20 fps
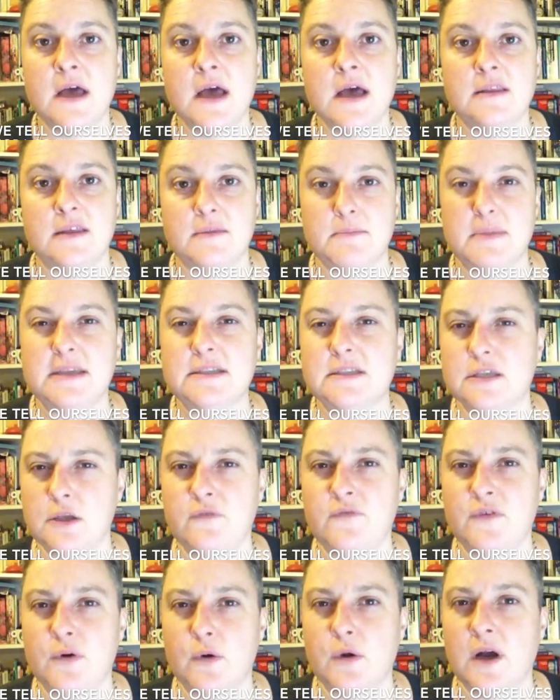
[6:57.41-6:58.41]
that means that you
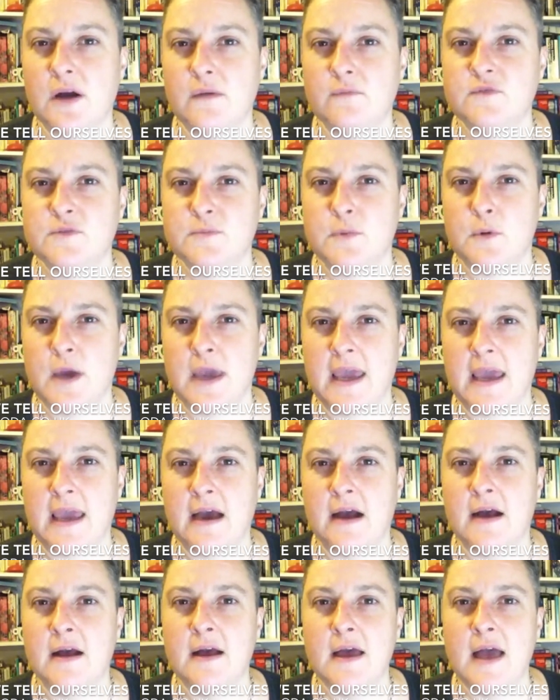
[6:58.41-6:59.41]
feel comfortable
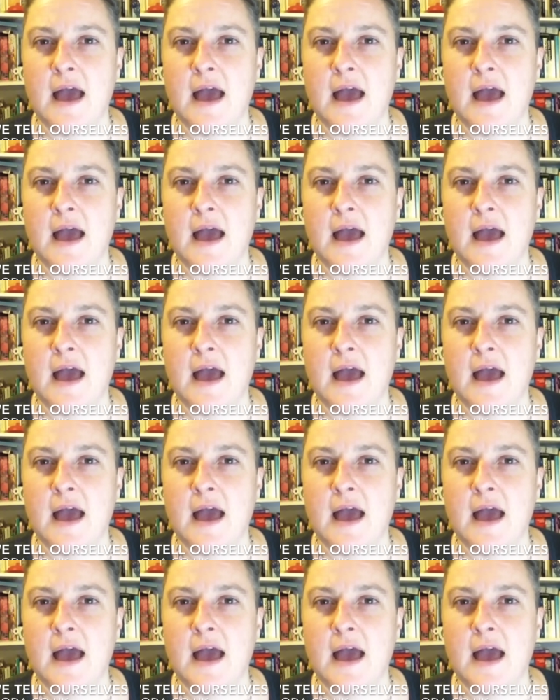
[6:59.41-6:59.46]
here.